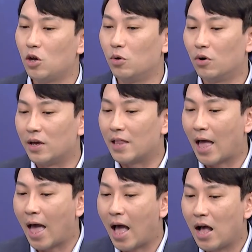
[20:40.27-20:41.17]
It
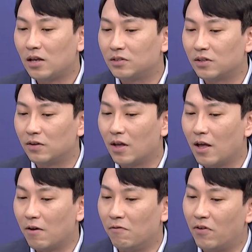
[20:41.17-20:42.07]
has a
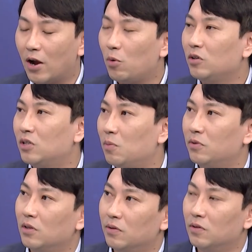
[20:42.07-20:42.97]
very deep
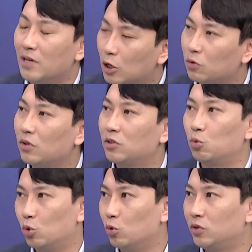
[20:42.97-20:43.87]
nationalist
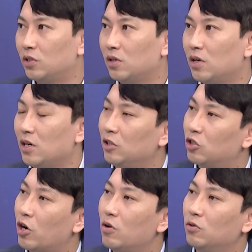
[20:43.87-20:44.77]
root in
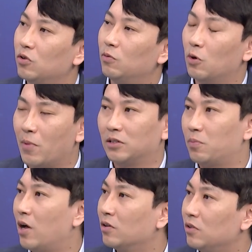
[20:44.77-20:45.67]
terms of domestic
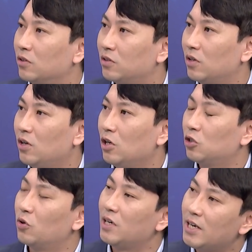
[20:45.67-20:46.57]
politics.
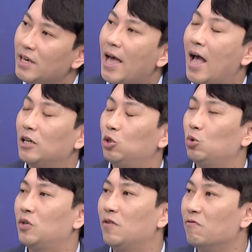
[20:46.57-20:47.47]
So he has
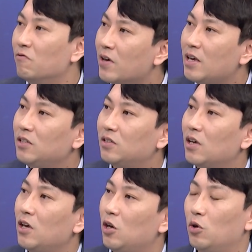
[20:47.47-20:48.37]
to convince,
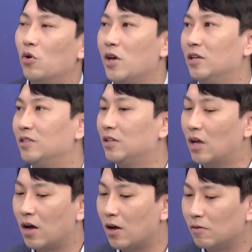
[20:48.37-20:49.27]
his
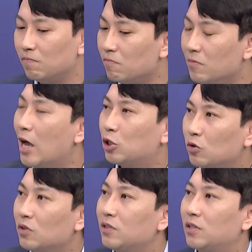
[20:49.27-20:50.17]

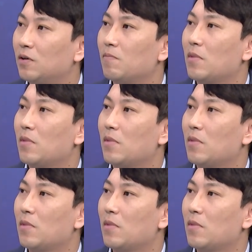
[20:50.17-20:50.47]
nationalist,